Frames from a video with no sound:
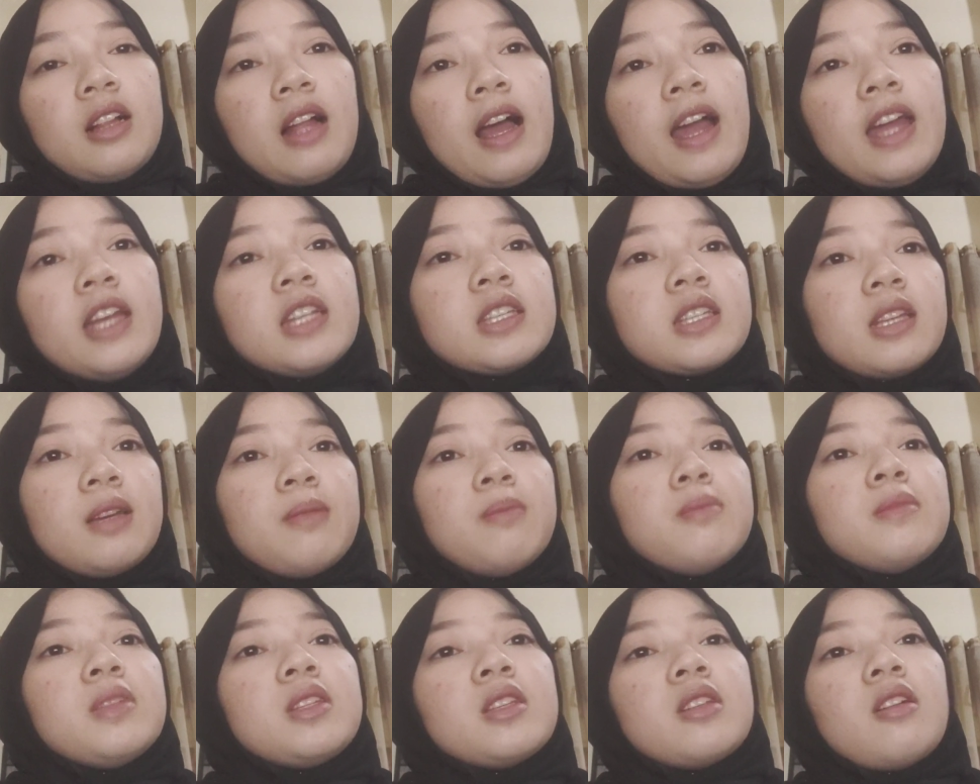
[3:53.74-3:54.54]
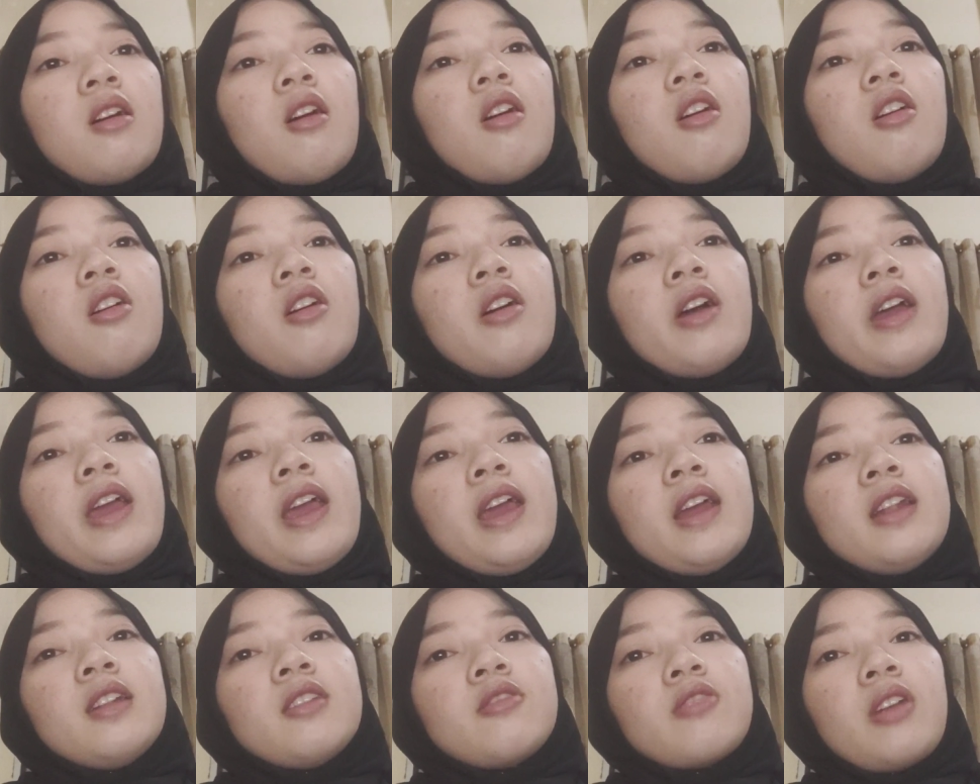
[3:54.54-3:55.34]
items
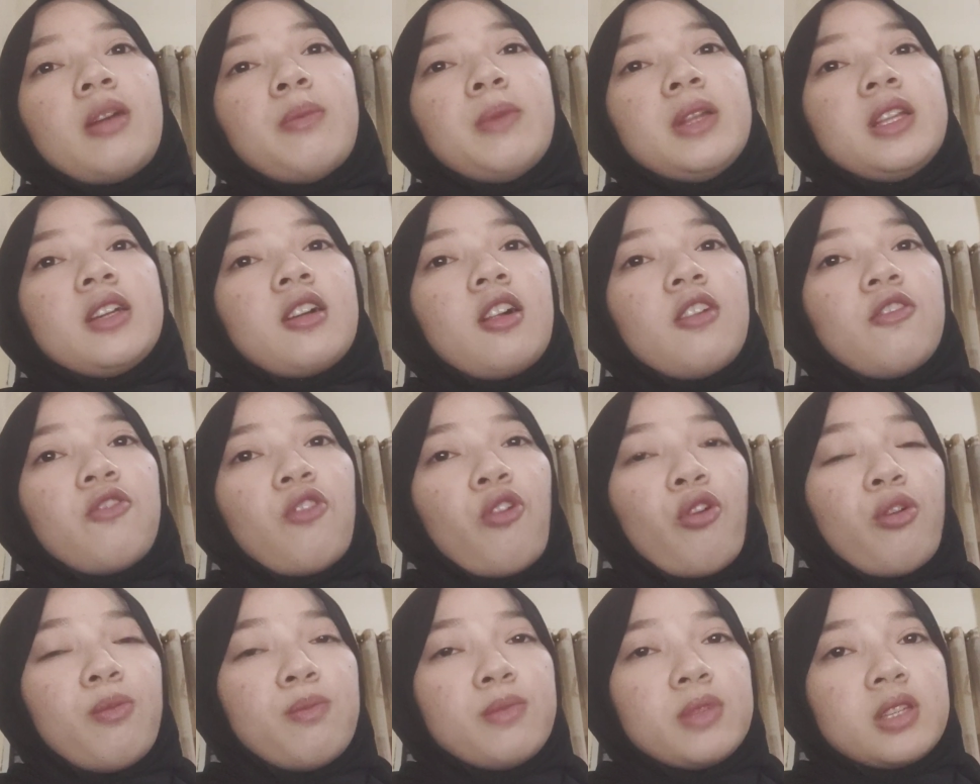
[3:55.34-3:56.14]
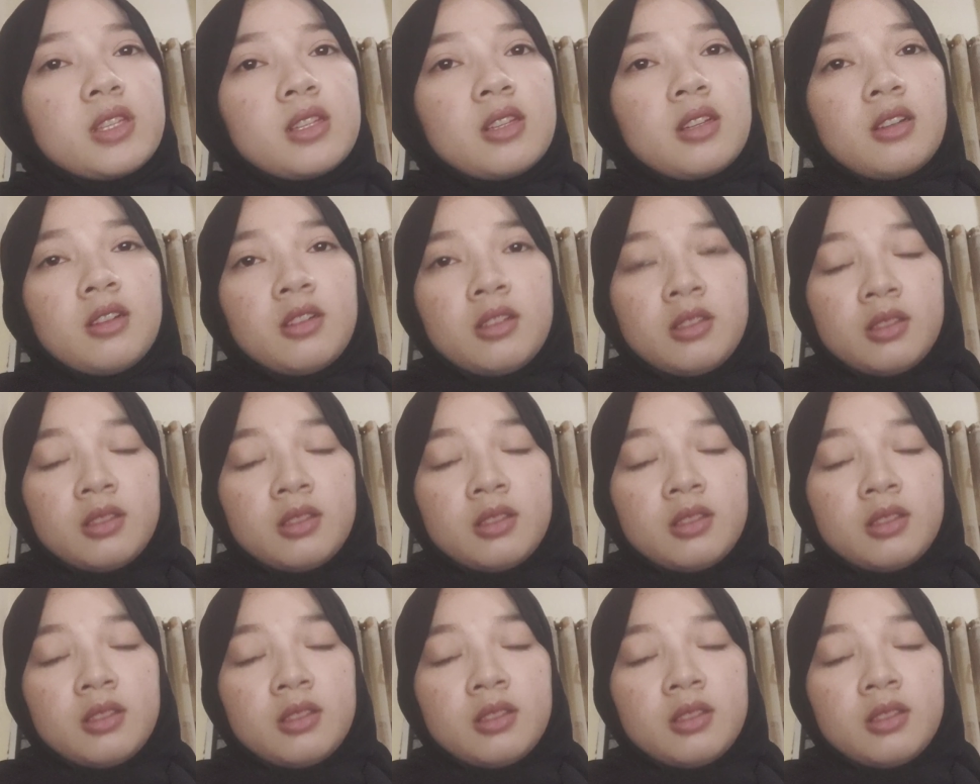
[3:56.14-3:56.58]
and grammatical forms